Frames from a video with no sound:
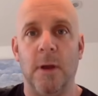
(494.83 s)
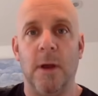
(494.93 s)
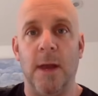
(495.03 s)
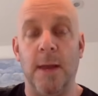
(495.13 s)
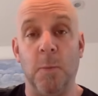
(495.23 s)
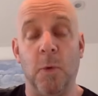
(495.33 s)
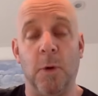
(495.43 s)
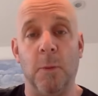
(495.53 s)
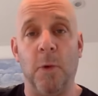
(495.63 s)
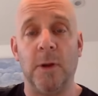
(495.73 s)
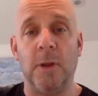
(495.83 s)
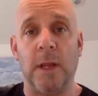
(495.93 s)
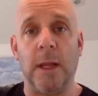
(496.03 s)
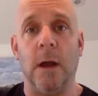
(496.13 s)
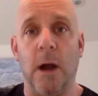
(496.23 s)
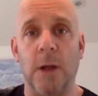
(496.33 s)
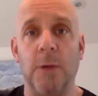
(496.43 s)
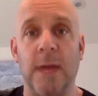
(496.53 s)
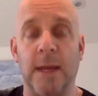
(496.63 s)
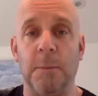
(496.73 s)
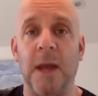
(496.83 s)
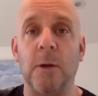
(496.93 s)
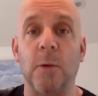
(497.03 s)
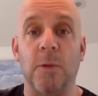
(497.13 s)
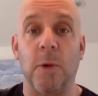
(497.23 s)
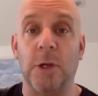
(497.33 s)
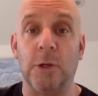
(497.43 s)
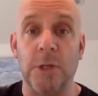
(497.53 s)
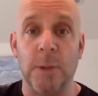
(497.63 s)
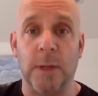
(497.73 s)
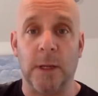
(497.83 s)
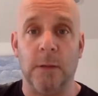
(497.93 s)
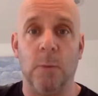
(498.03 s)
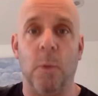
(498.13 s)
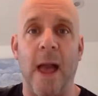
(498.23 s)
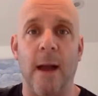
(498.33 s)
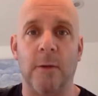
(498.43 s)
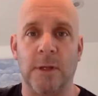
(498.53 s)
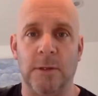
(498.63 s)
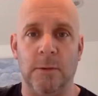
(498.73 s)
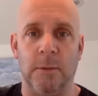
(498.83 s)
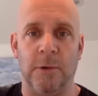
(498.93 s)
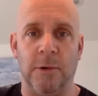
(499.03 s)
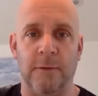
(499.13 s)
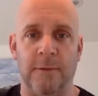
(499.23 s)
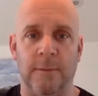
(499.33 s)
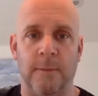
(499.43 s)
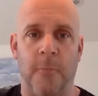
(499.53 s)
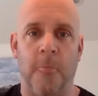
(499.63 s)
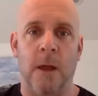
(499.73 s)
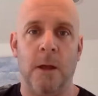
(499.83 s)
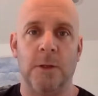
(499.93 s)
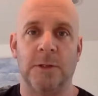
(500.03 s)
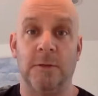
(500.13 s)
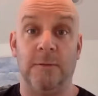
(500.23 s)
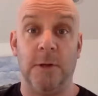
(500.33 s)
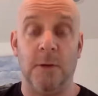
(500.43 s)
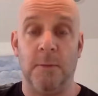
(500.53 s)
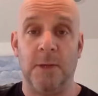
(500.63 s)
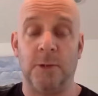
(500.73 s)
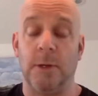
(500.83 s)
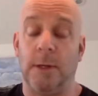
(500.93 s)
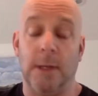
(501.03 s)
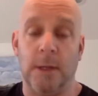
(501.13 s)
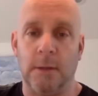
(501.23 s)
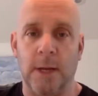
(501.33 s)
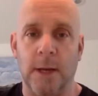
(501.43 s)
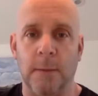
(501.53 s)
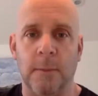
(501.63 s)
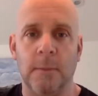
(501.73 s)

And more importantly, are you getting better with what you're doing? How can you improve? So if you don't measure it, you don't know.